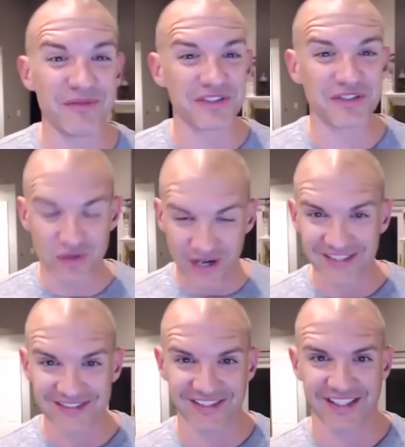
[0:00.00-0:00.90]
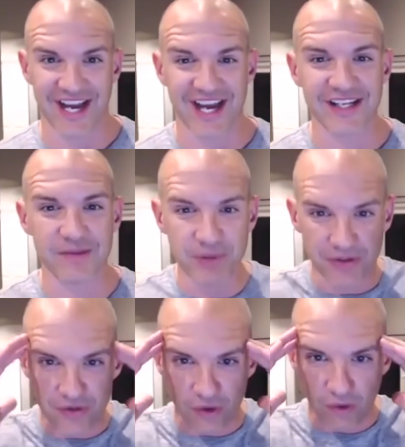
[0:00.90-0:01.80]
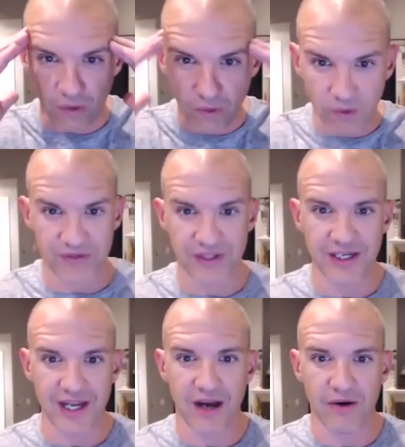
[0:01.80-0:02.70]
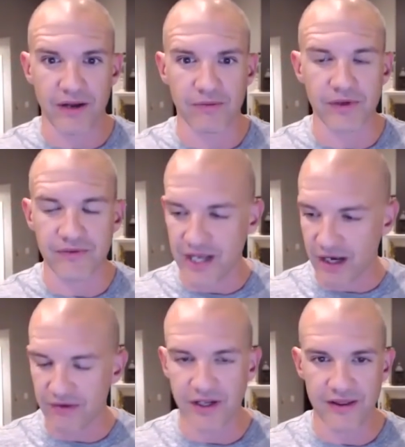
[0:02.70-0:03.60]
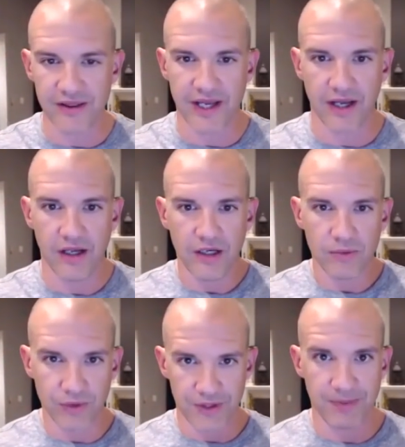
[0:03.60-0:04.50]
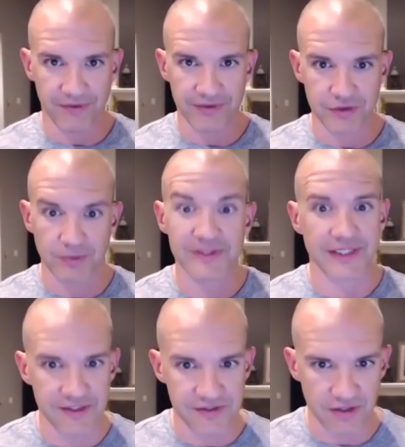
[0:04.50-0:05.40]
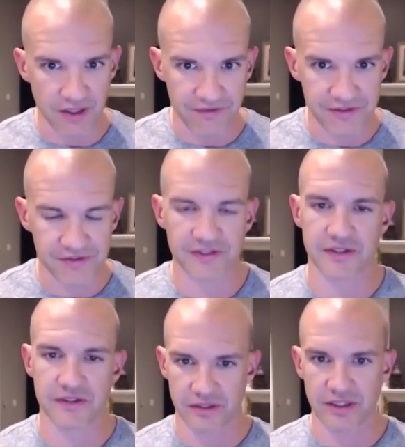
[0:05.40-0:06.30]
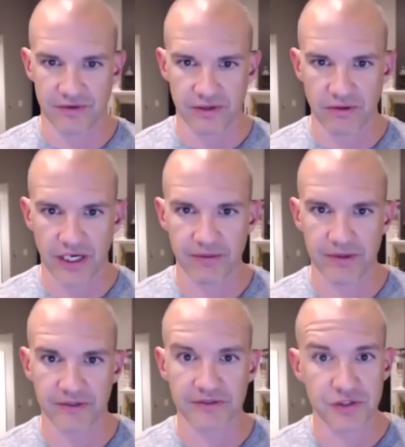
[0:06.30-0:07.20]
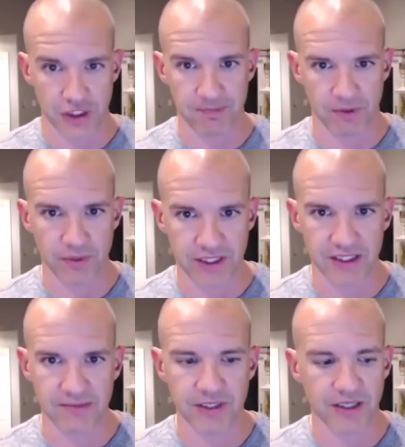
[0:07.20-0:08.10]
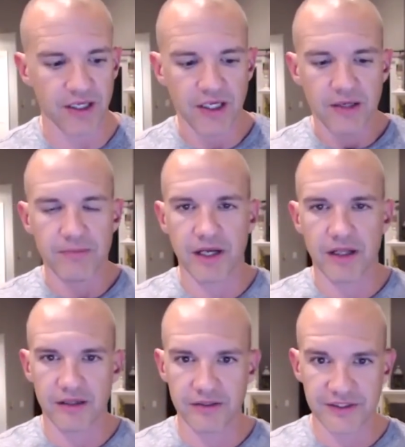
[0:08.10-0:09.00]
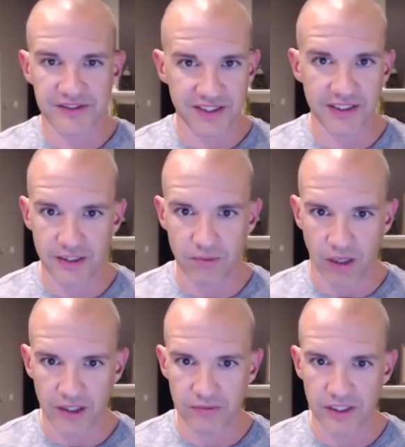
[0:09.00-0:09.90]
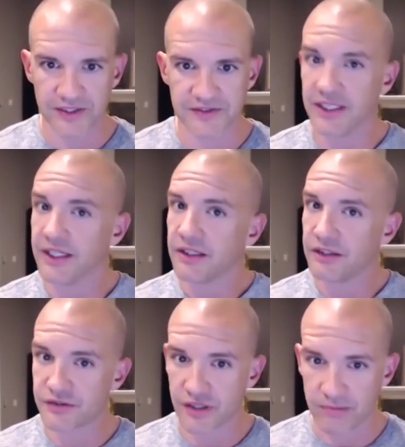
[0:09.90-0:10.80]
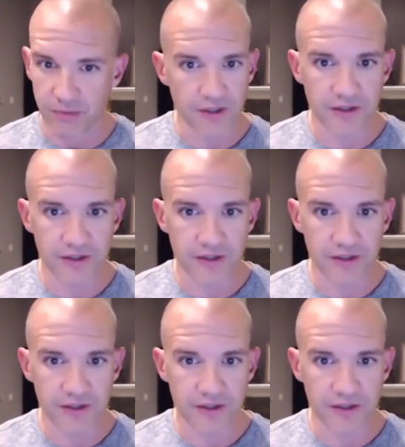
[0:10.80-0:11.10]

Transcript: crazy, and he built the whole thing out, and we've now done that with the perfect storm. It's easier, obviously, to deliver, right? We don't have to ship it. We can email. It. But literally, CD one was here's all the marketing